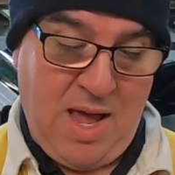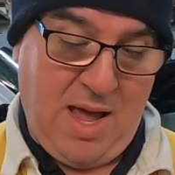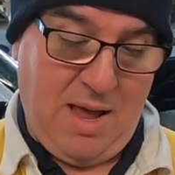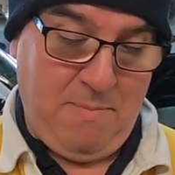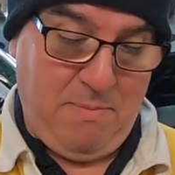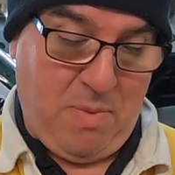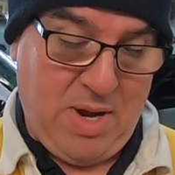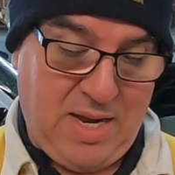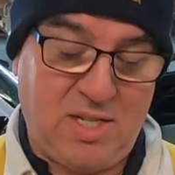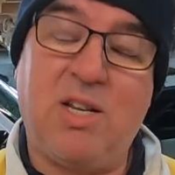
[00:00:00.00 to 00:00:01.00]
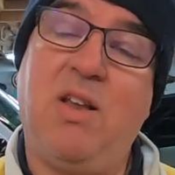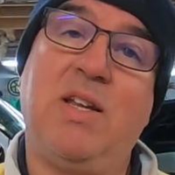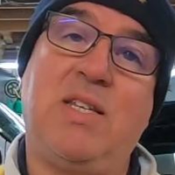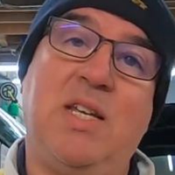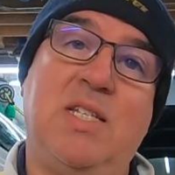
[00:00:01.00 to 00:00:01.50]
My hazard
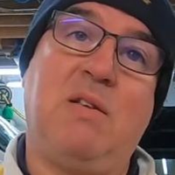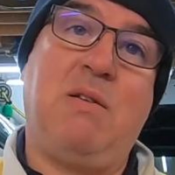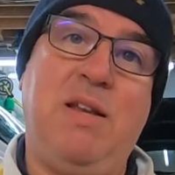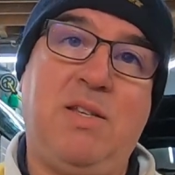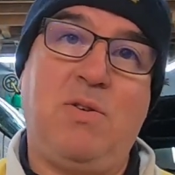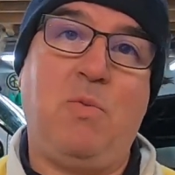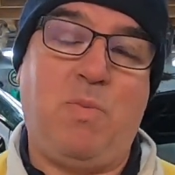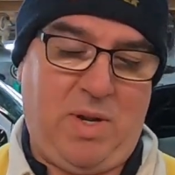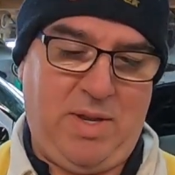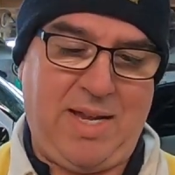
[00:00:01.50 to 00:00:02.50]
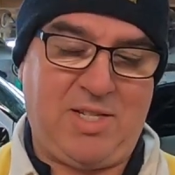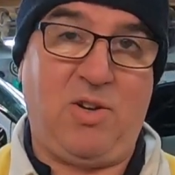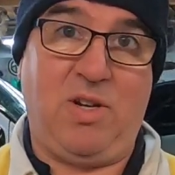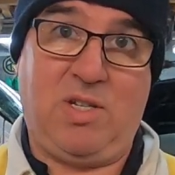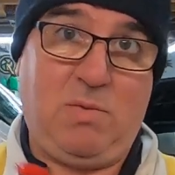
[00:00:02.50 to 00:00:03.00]
light is a little, well, hazard
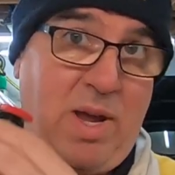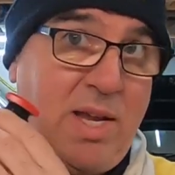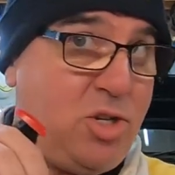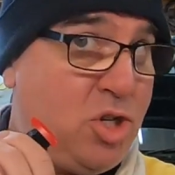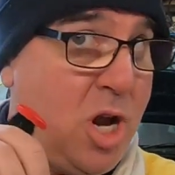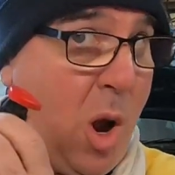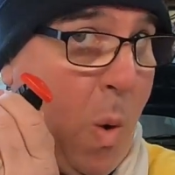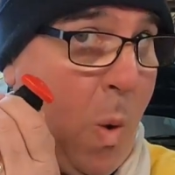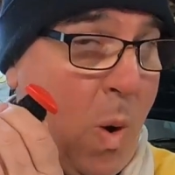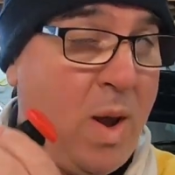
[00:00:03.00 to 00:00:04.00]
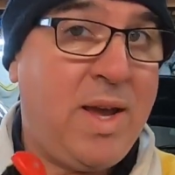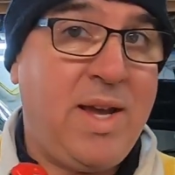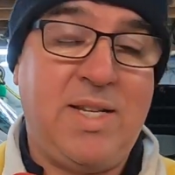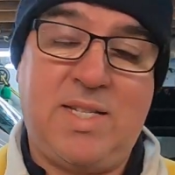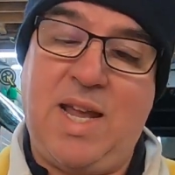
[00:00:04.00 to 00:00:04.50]
light switch
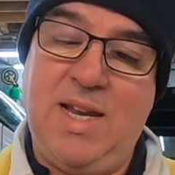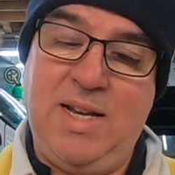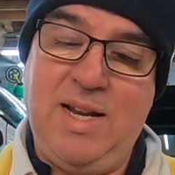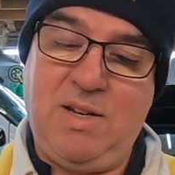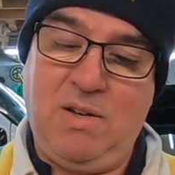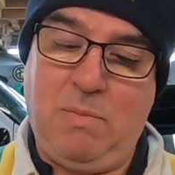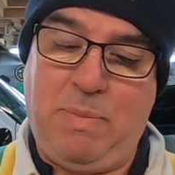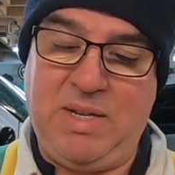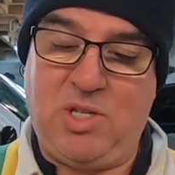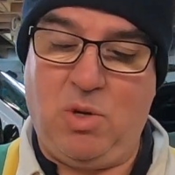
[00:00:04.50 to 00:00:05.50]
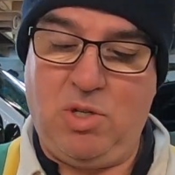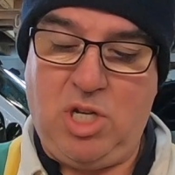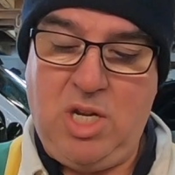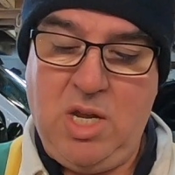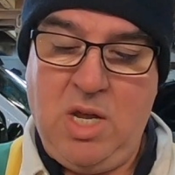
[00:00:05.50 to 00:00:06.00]
is a little bit
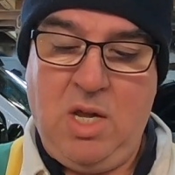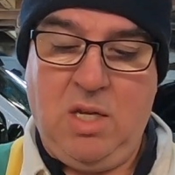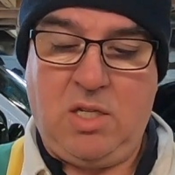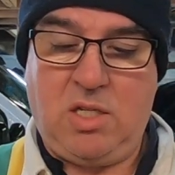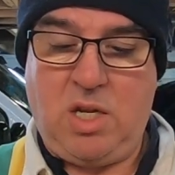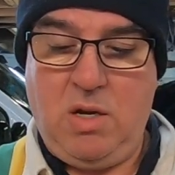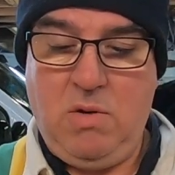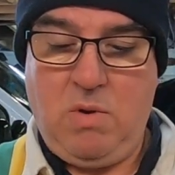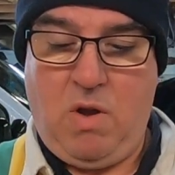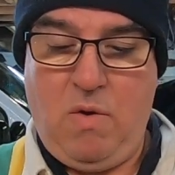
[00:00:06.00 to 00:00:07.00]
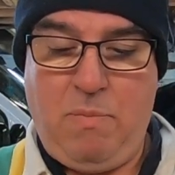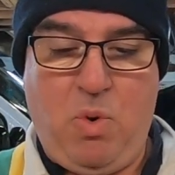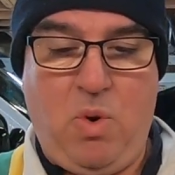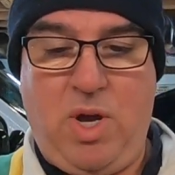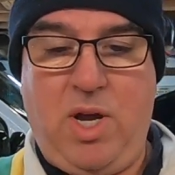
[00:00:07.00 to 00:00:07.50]
dodgy, so I
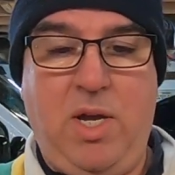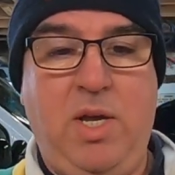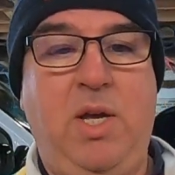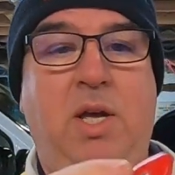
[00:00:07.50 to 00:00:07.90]
bought a